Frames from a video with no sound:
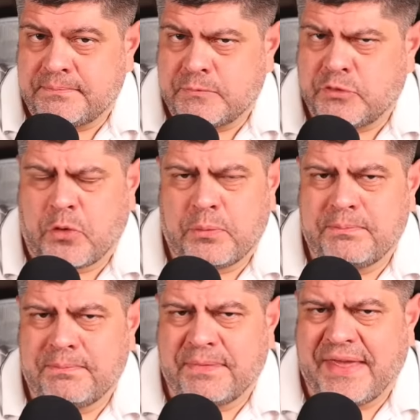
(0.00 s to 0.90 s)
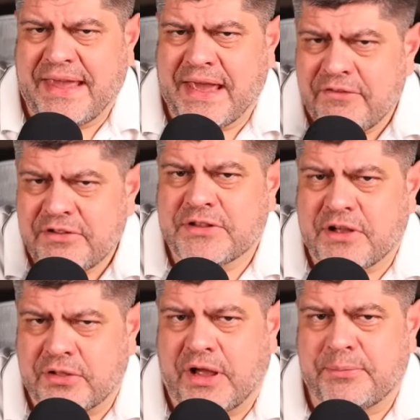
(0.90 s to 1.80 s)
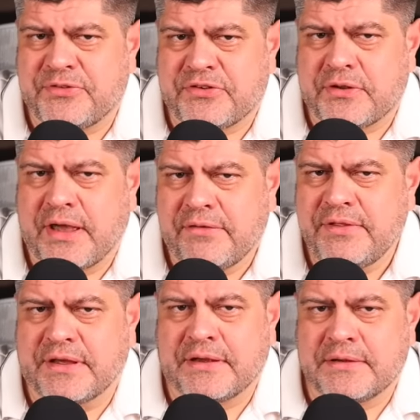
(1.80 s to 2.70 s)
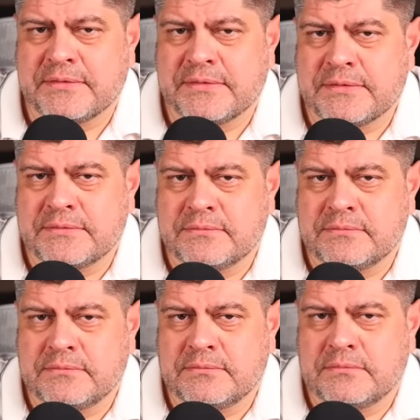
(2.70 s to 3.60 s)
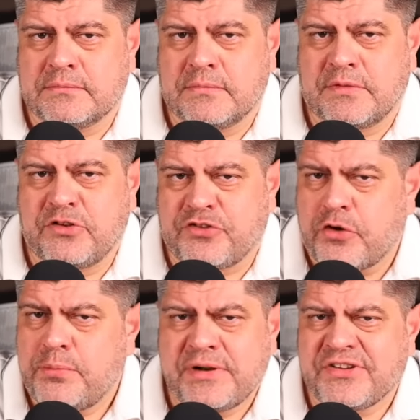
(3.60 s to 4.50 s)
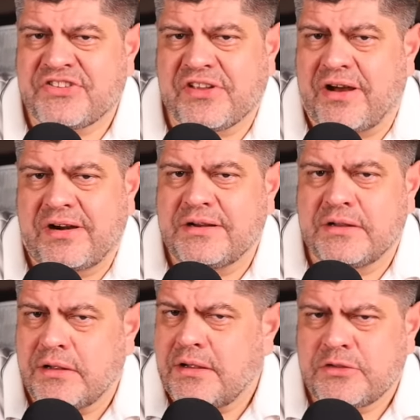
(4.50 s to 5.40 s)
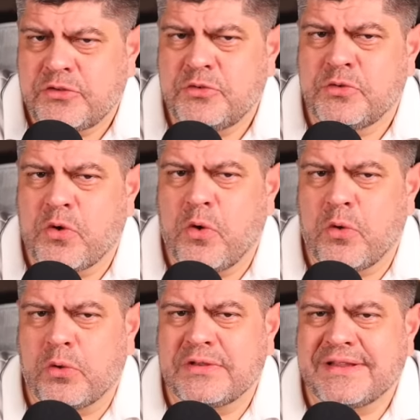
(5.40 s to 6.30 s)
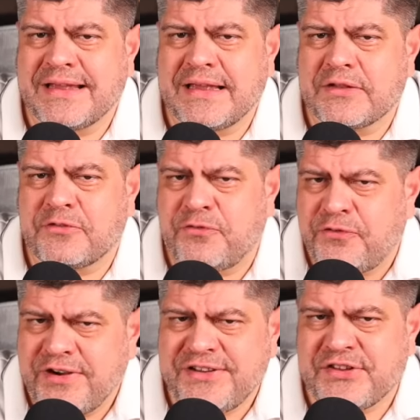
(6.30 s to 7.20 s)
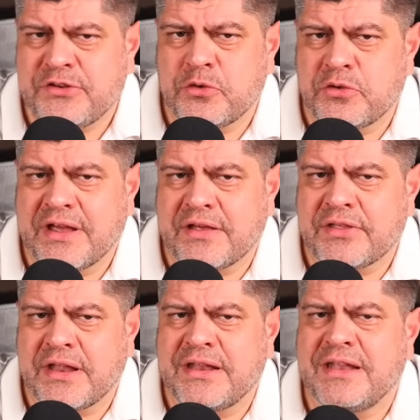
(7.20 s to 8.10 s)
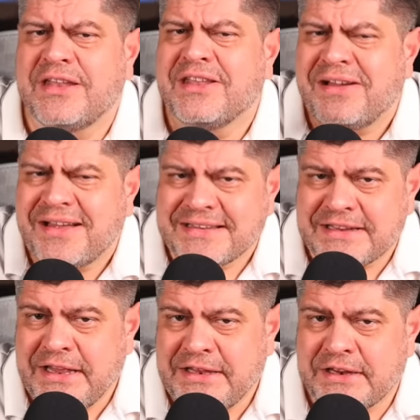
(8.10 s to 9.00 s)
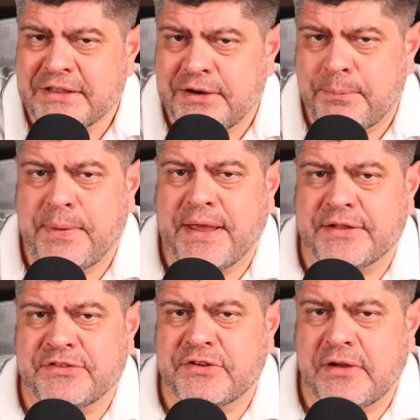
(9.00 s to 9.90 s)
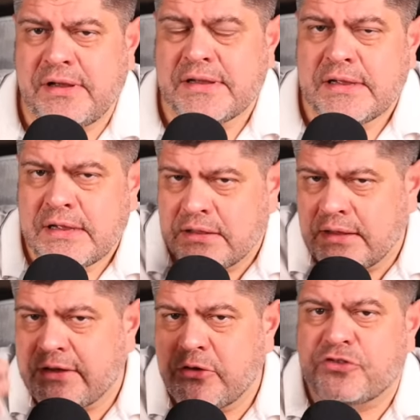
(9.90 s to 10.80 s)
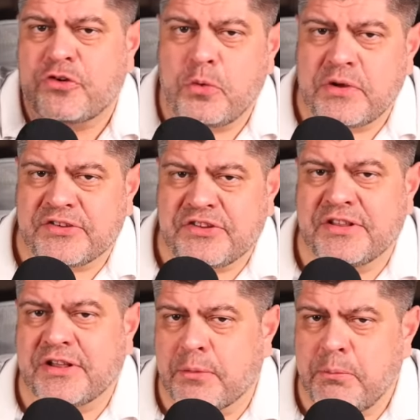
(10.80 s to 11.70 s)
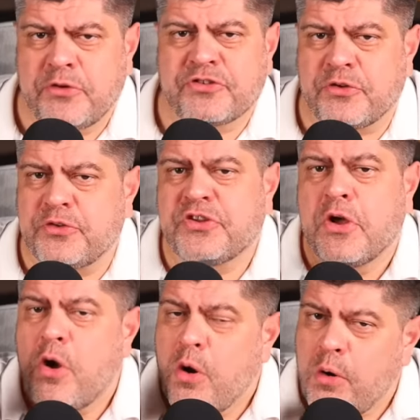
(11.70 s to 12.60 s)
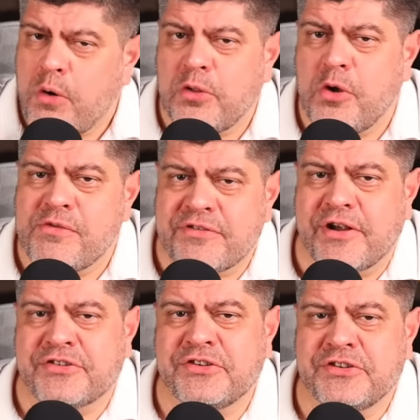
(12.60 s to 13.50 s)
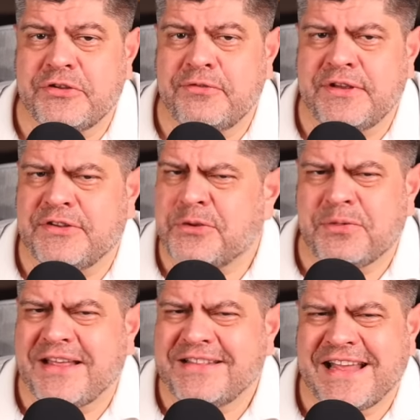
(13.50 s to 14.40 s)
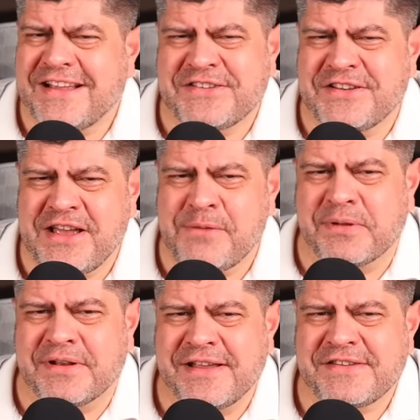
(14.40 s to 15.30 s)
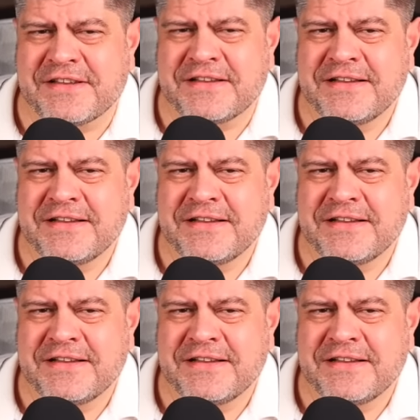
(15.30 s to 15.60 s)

So they haven't collapsed, have they? The Germans are not too cold and freezing to death and not eating their pets, huh? Like you showed us in the commercials all over Russian TV. So that hasn't happened, has it?